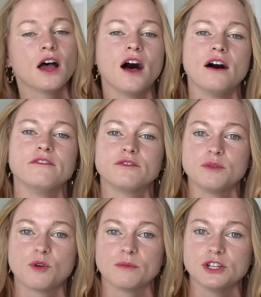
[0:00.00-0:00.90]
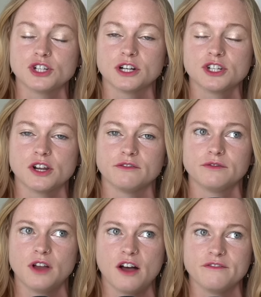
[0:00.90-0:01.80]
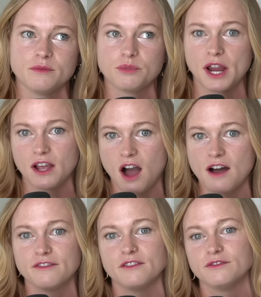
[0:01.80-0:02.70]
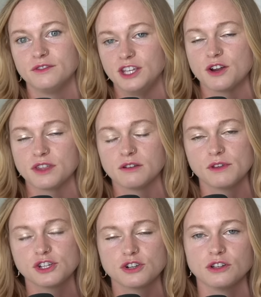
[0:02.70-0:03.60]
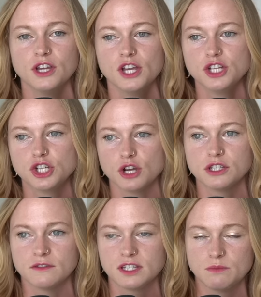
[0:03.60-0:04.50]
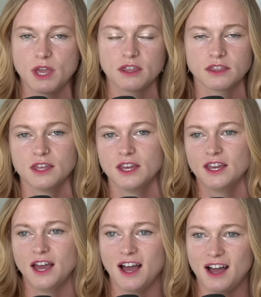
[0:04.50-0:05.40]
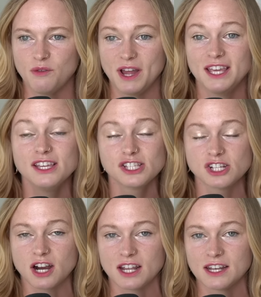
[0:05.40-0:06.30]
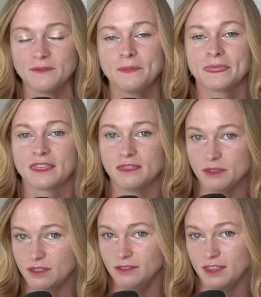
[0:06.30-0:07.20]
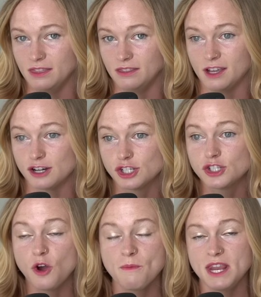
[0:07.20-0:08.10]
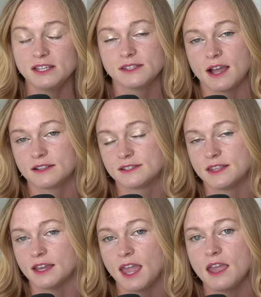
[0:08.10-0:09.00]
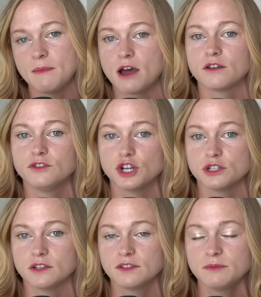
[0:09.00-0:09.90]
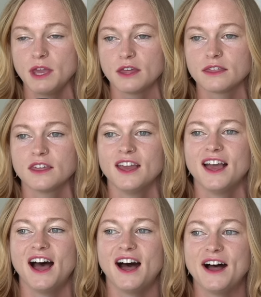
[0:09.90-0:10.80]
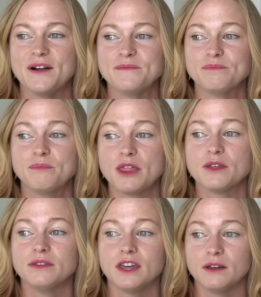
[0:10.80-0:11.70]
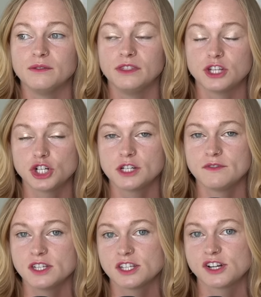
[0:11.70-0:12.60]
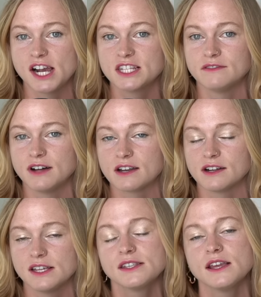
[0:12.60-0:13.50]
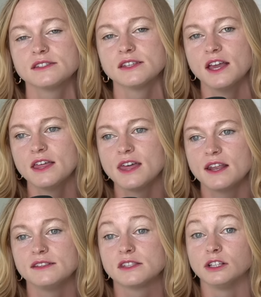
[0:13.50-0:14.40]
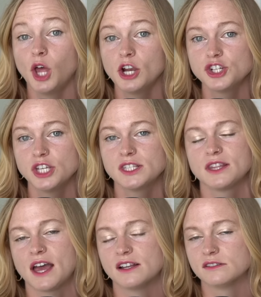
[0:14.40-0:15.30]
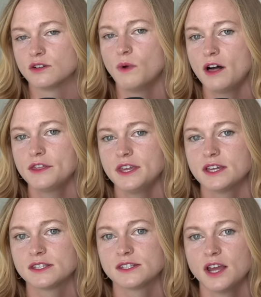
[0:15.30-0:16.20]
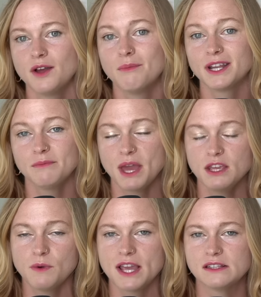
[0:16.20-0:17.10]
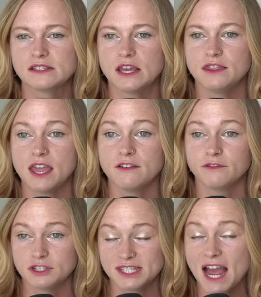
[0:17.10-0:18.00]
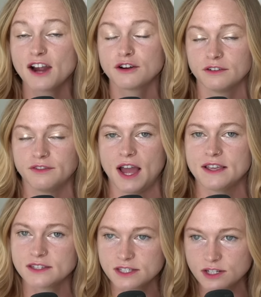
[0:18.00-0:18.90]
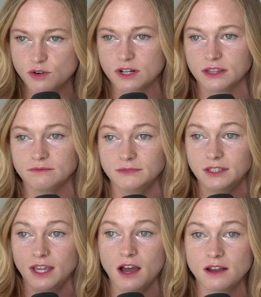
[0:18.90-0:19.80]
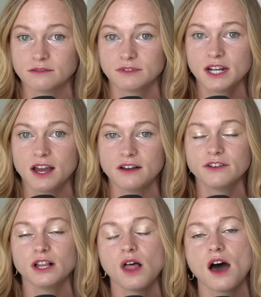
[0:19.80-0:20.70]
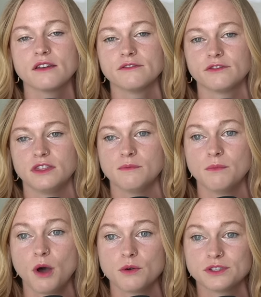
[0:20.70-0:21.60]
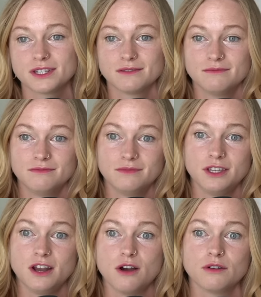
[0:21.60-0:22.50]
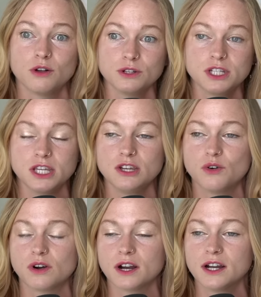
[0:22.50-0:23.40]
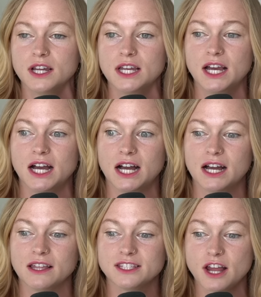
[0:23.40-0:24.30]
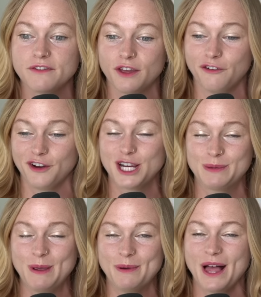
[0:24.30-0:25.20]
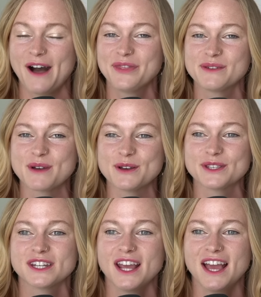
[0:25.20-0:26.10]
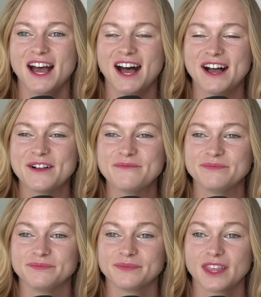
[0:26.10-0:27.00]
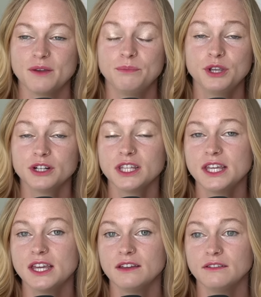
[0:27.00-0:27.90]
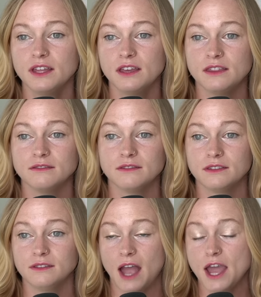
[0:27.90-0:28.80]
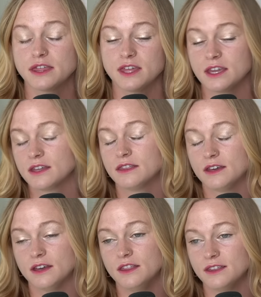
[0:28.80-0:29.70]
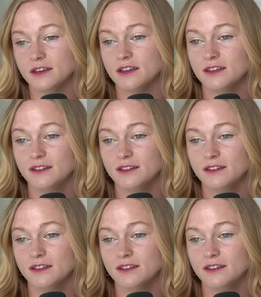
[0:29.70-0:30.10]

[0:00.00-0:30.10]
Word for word: of the Mormon church, of, of the break off of, you know, the original Joseph Smith uh, what he started there are so many sects that came out of Joseph Smith, um, but the, the, the Church of Jesus Christ of Latter Day Saints that is the largest, that is the wealthiest. But in many ways, they've sacrificed or gotten rid of a lot of the most you know culty or uh, stuff that freaks people out the most. Um, purely in I think the the